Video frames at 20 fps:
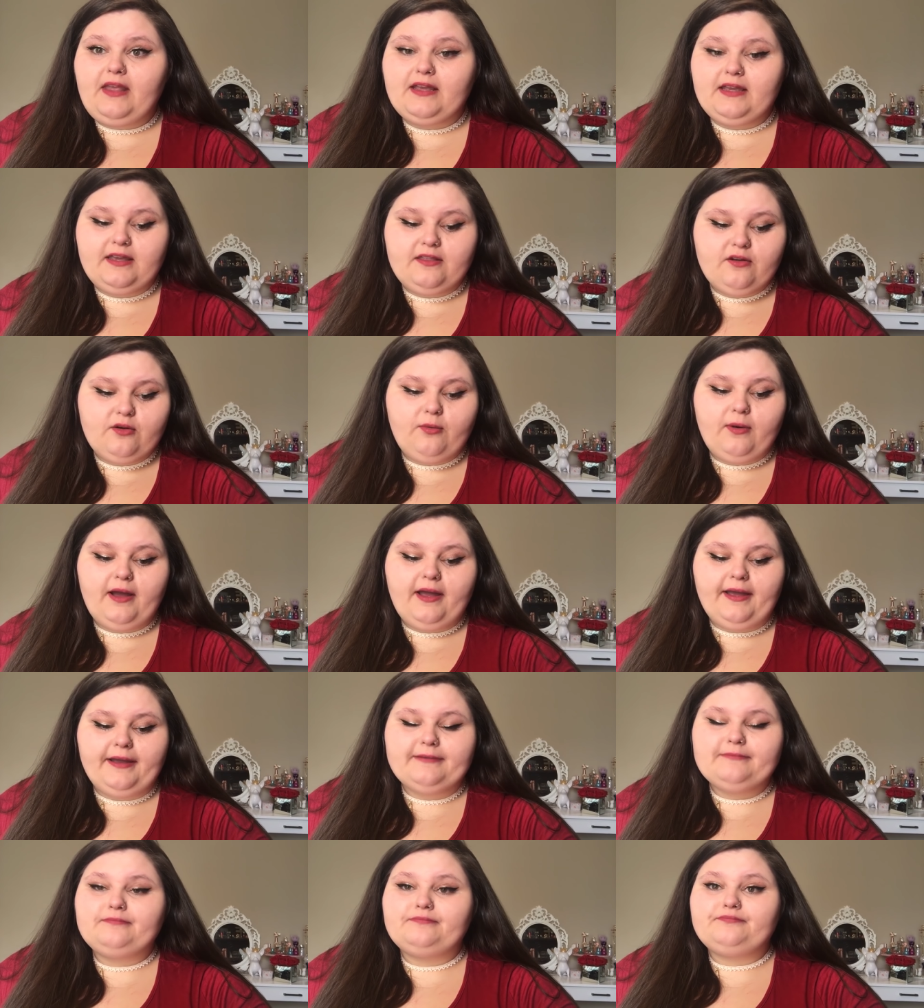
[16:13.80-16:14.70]
either
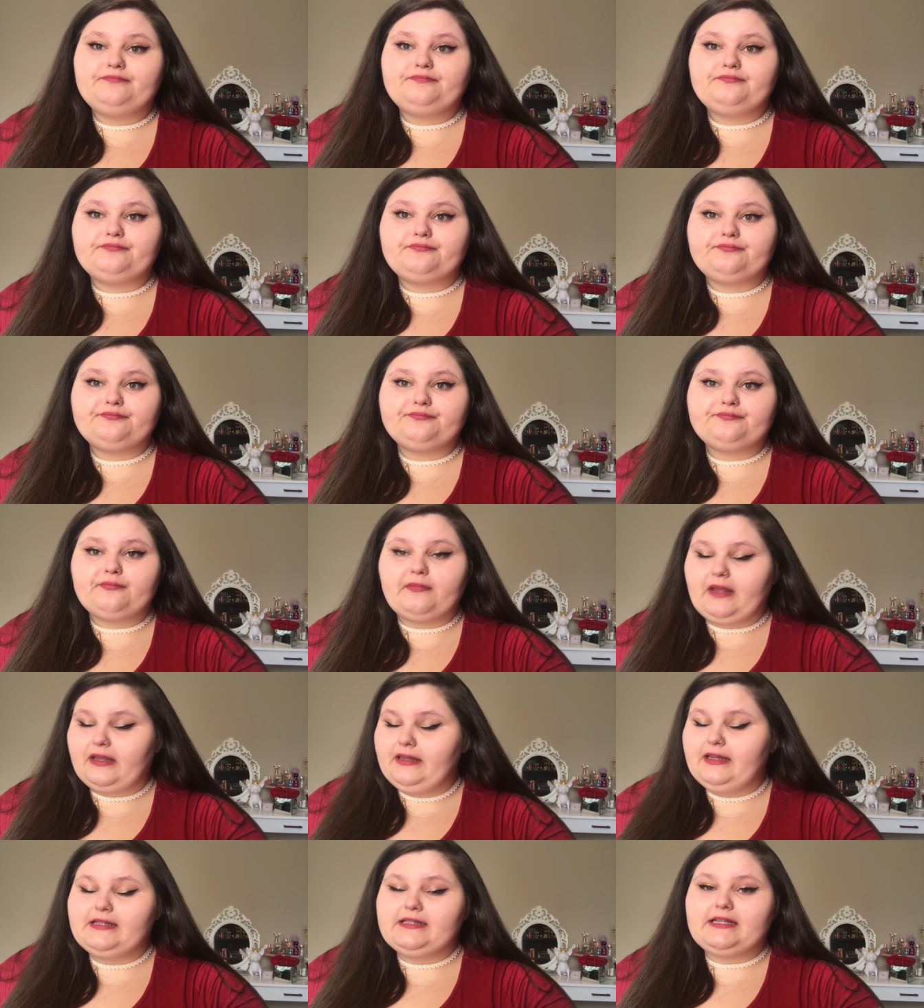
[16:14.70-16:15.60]
way,
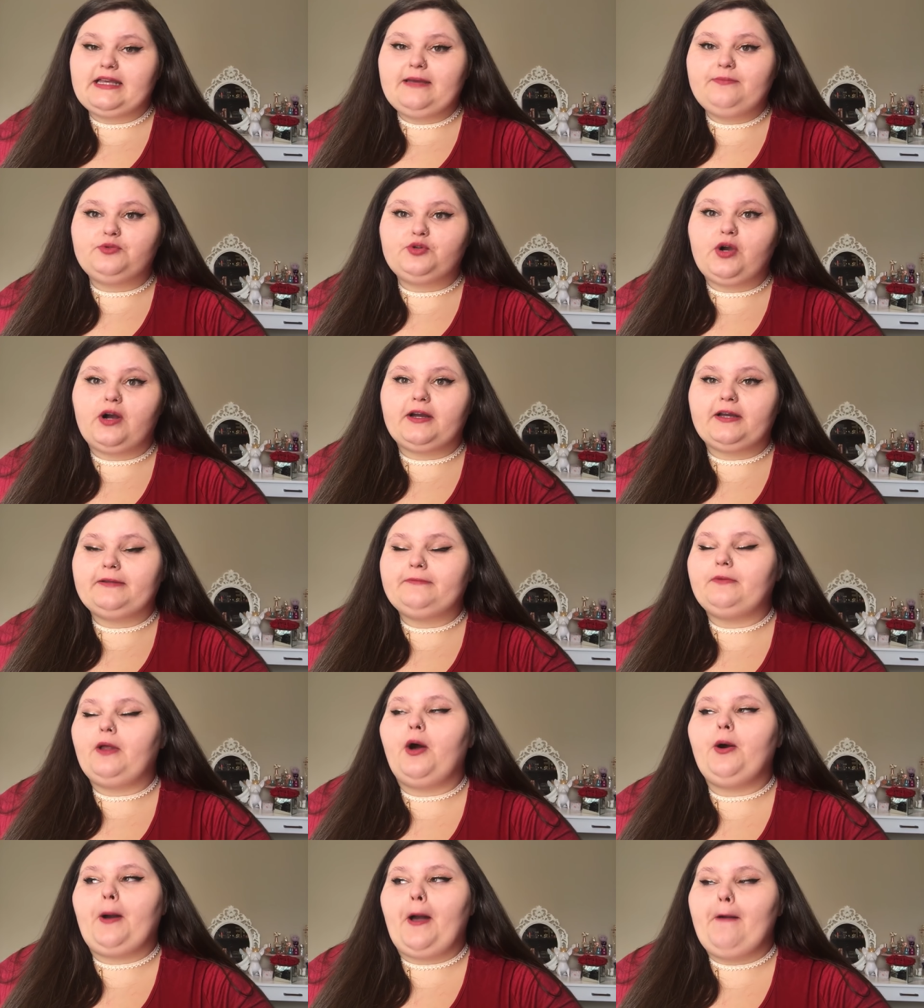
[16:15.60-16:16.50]
let's keep trucking.
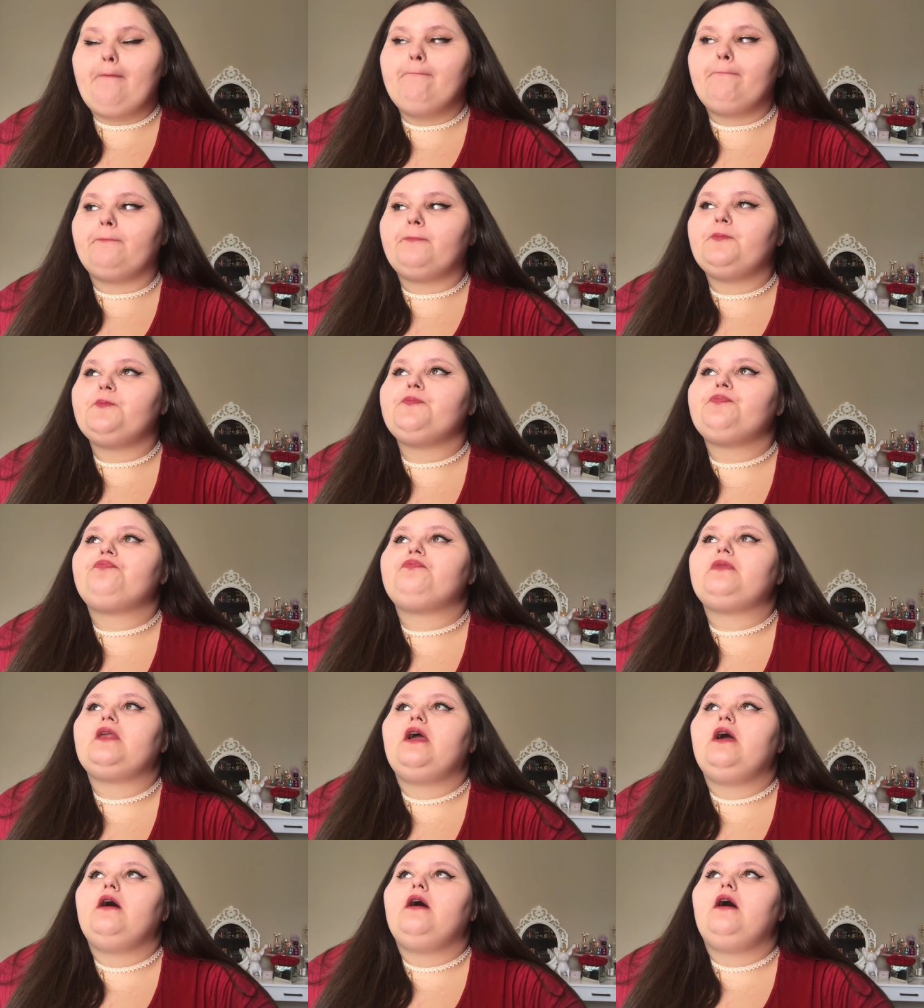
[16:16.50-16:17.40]
Okay.
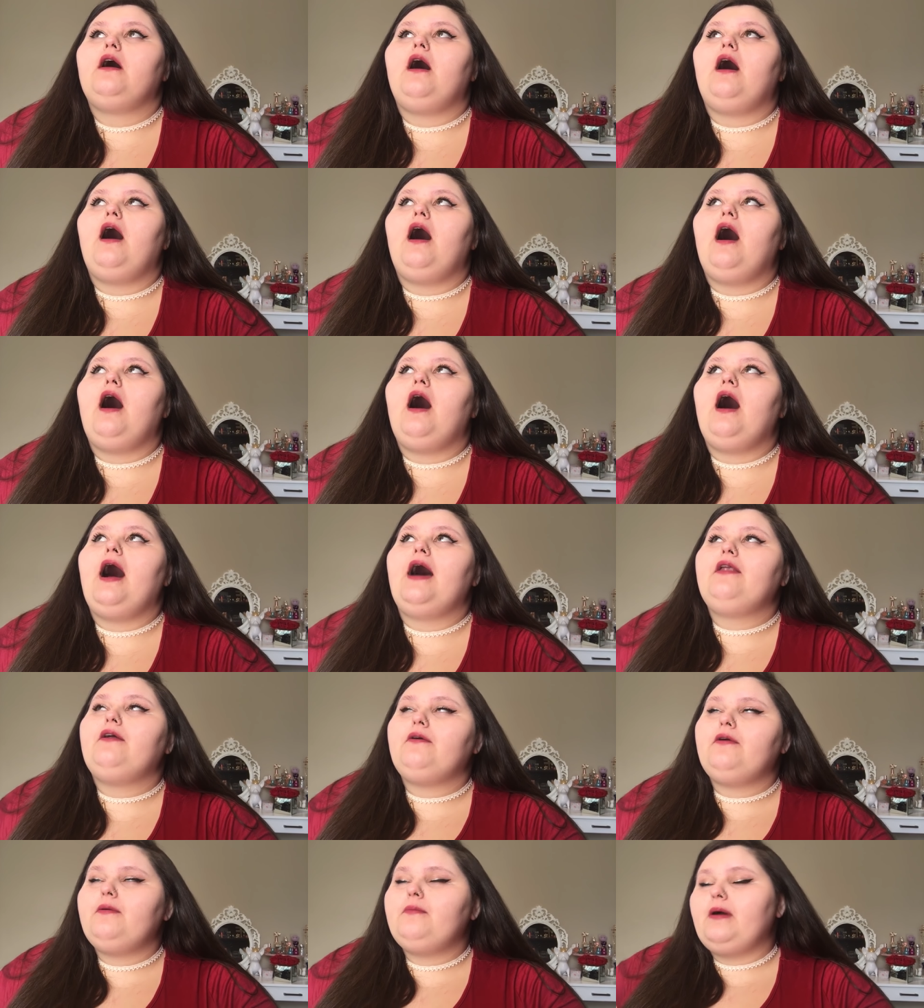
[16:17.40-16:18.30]
I
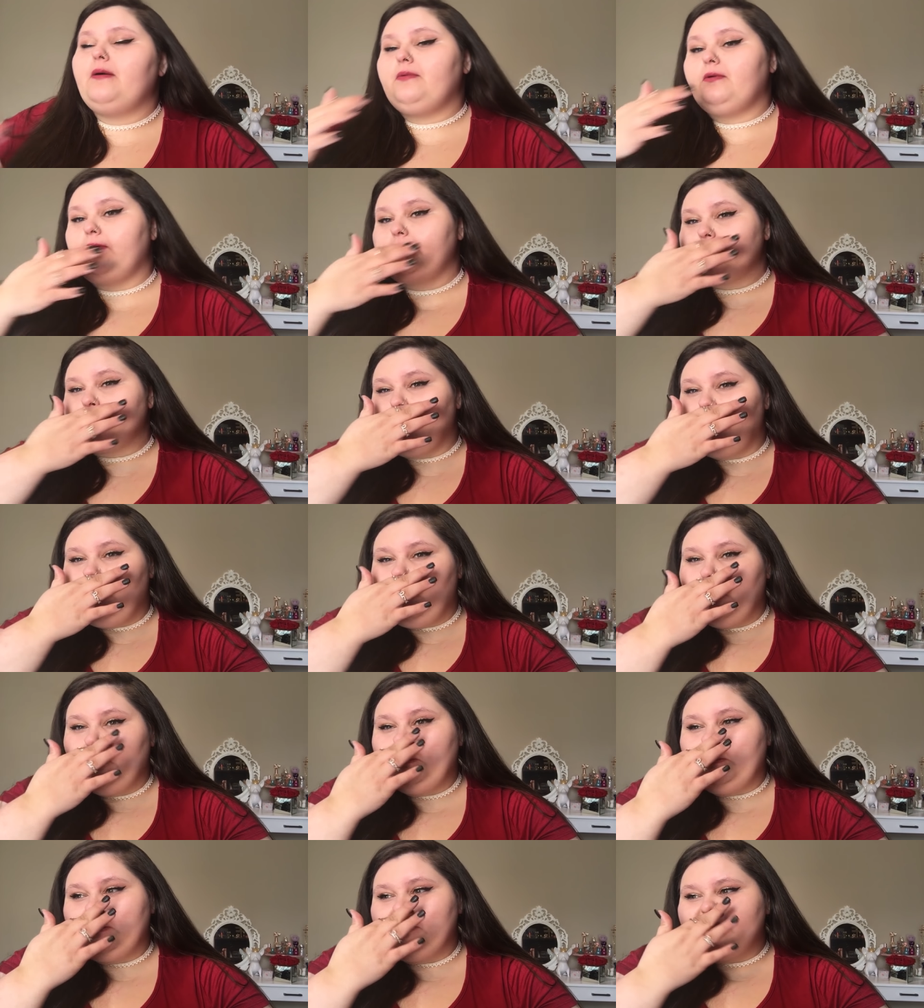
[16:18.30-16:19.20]
don't remember what it's
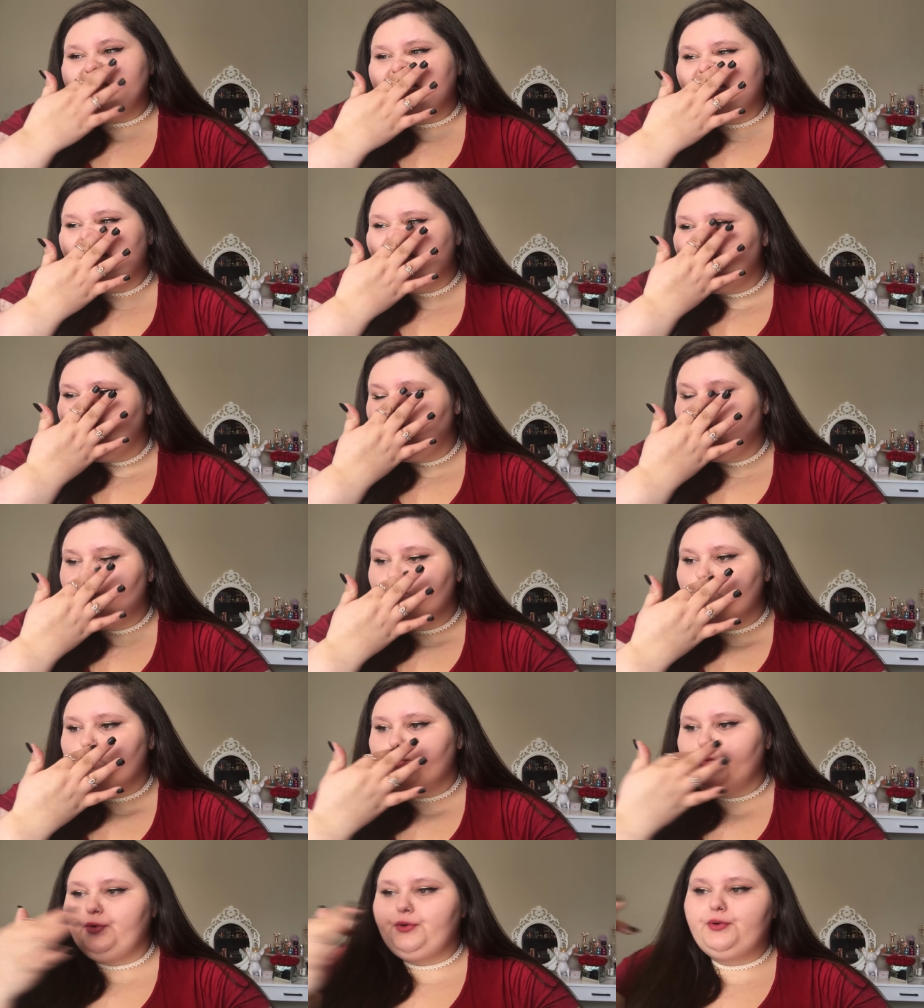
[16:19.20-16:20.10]
called, but it's like
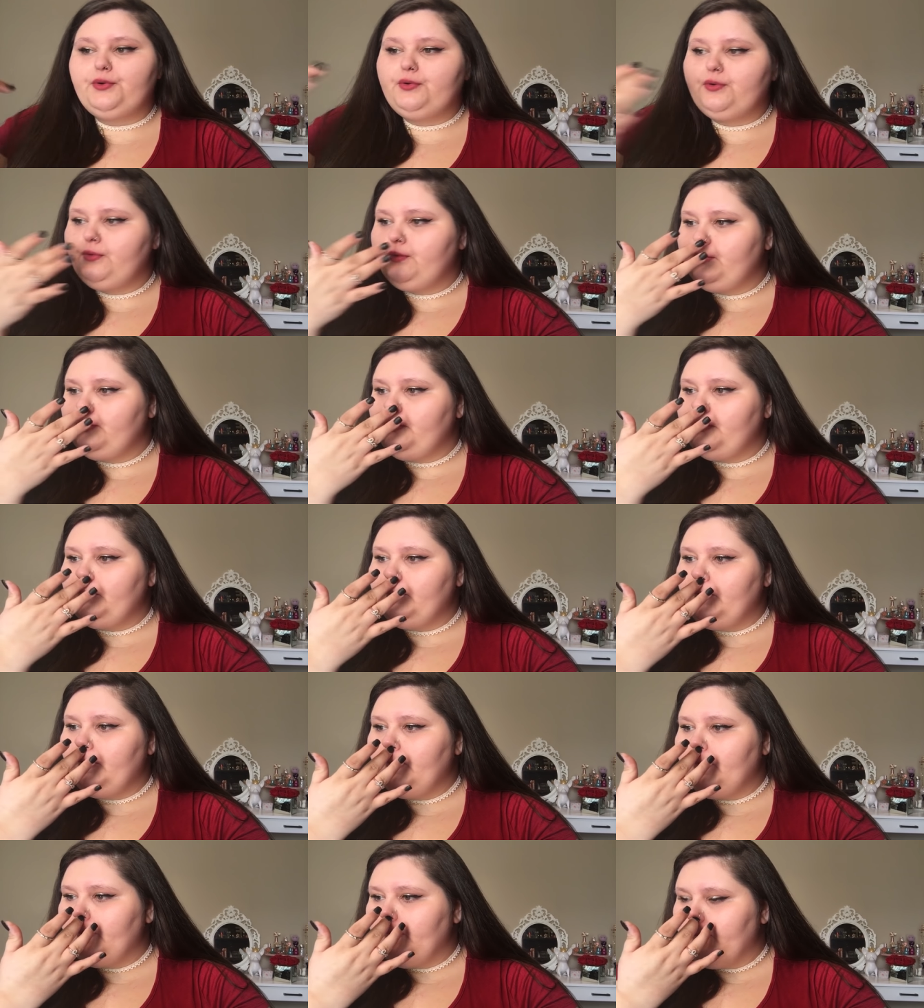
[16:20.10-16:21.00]
Rue
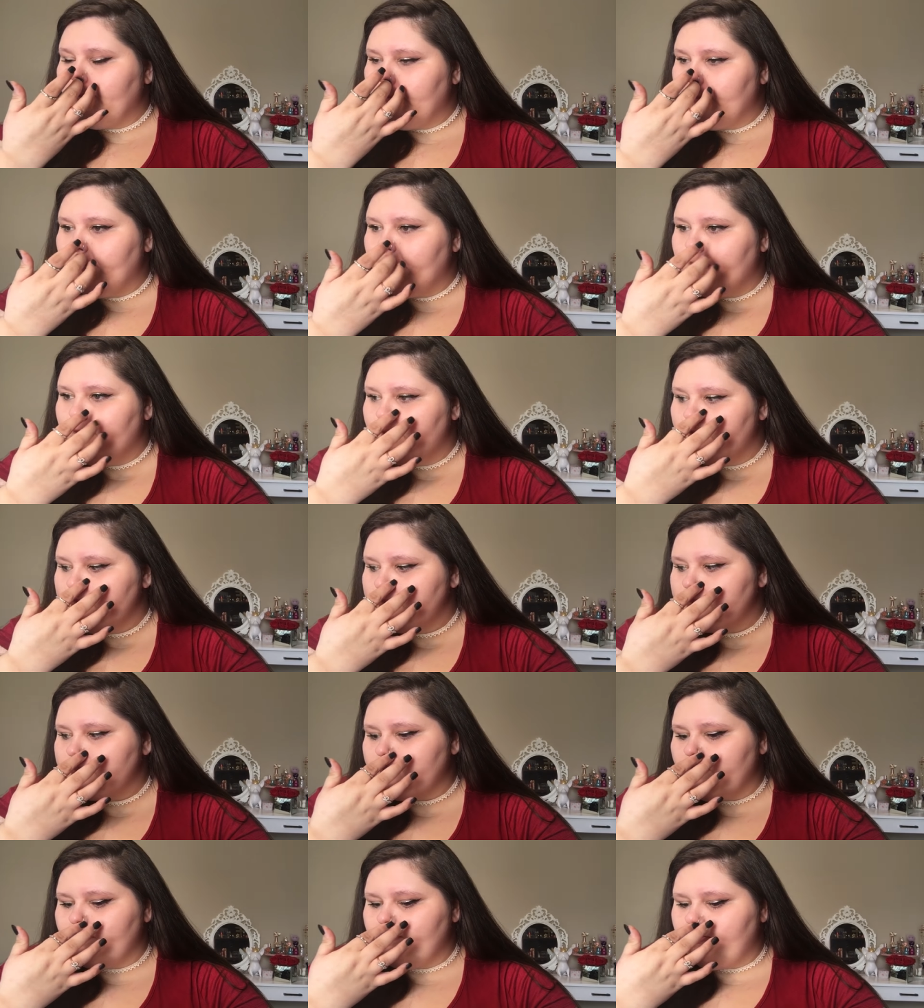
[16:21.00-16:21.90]

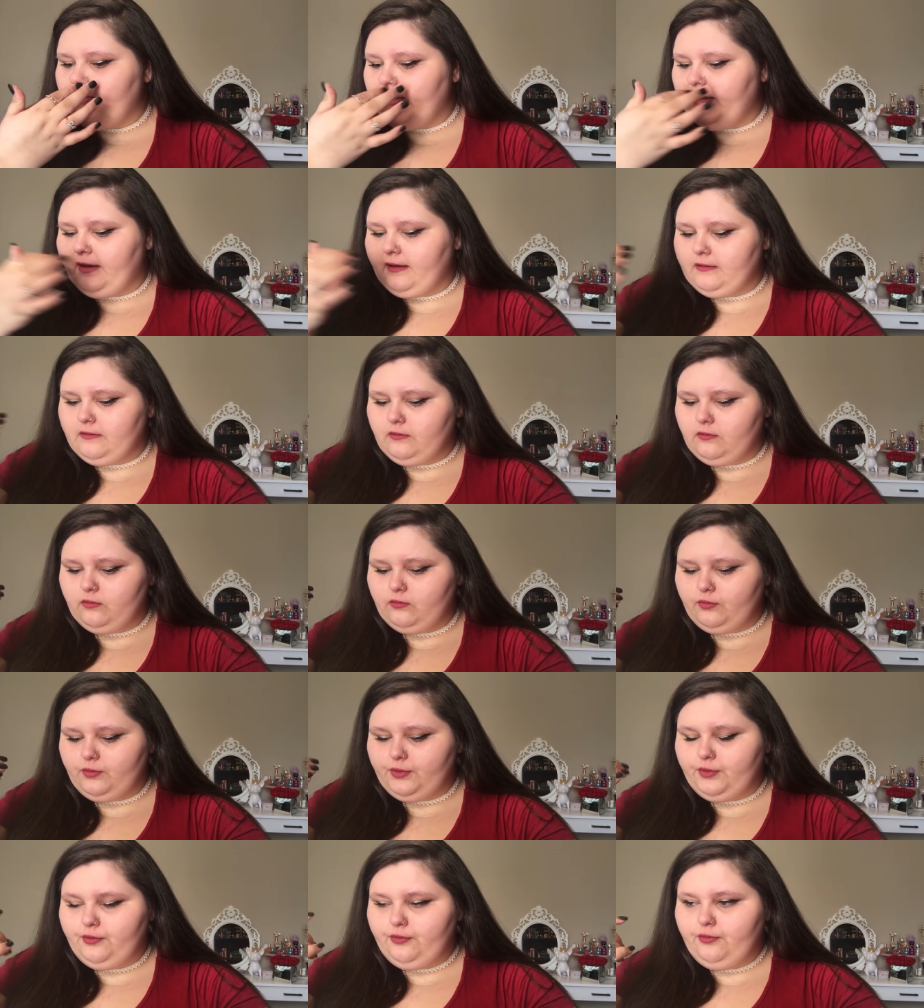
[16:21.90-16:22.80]
something.
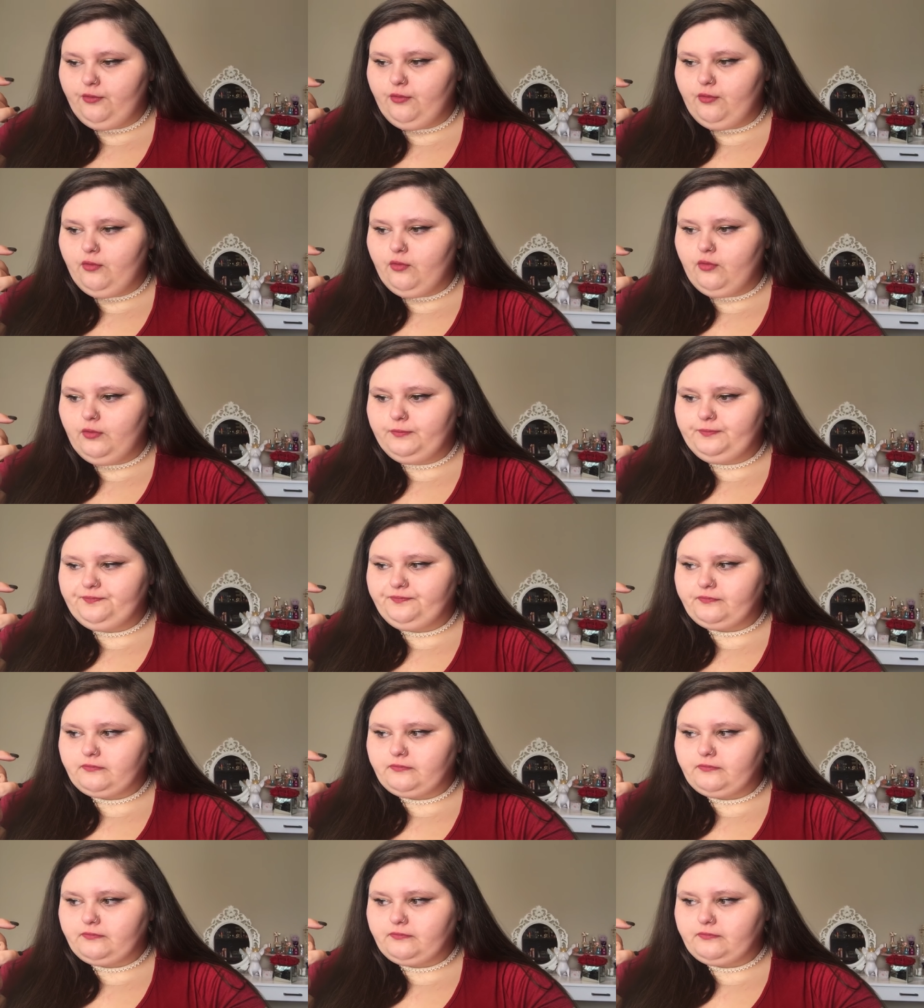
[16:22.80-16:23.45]
Rue.